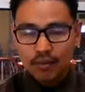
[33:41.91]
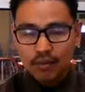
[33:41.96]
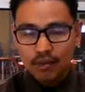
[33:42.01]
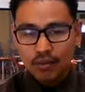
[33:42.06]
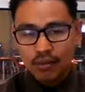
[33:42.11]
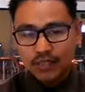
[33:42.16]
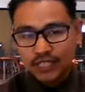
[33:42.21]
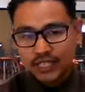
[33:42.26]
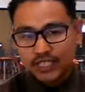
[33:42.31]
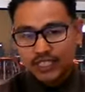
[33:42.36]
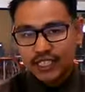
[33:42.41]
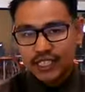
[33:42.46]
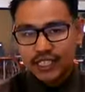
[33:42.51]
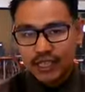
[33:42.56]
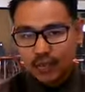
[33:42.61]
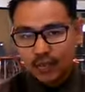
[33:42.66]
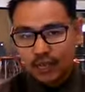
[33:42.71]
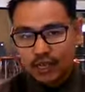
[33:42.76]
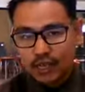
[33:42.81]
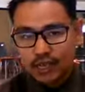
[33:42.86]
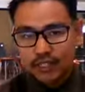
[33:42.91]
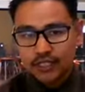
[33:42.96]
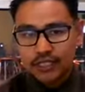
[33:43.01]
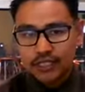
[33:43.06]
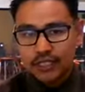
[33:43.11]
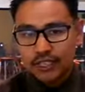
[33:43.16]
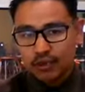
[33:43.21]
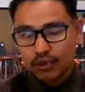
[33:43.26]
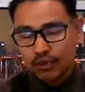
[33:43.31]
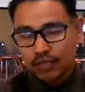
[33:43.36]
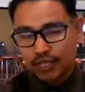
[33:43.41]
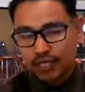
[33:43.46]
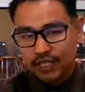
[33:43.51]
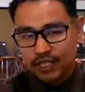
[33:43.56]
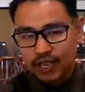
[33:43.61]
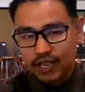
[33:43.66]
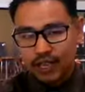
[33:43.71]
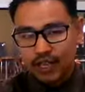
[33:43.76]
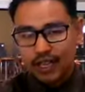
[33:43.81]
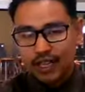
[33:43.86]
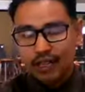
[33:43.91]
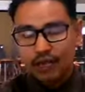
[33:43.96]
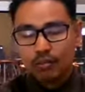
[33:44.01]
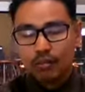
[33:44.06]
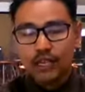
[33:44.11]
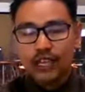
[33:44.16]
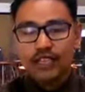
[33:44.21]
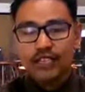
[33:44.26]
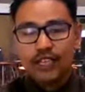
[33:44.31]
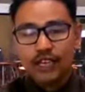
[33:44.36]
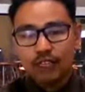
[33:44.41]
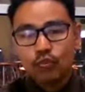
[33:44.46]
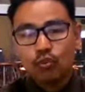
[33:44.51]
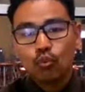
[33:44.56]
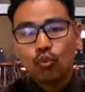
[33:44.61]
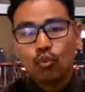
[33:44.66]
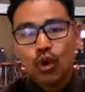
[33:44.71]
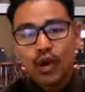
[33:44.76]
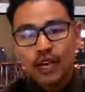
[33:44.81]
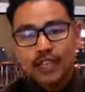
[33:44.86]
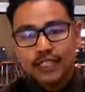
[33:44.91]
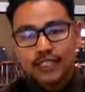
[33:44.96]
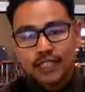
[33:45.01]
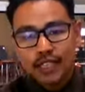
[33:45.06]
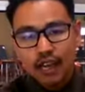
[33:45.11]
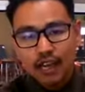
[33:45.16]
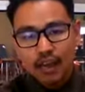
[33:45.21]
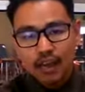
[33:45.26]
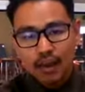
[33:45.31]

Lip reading: Once they check that box, it would break down what